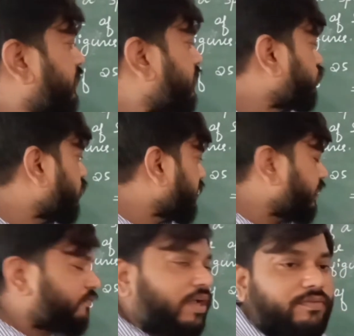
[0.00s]
This
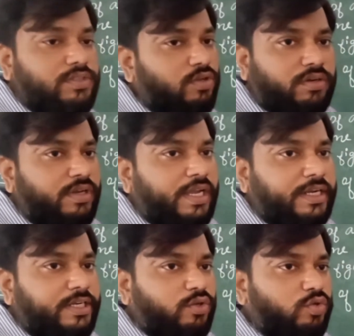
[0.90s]
25 is not
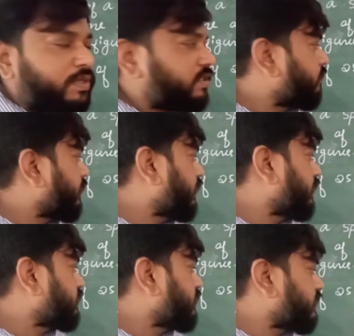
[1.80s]
related to measurement,
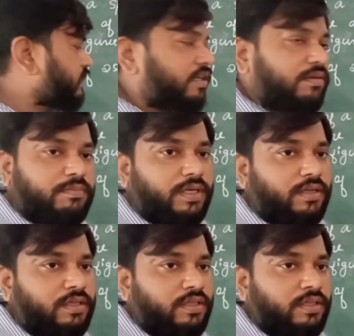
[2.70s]
it is just a number.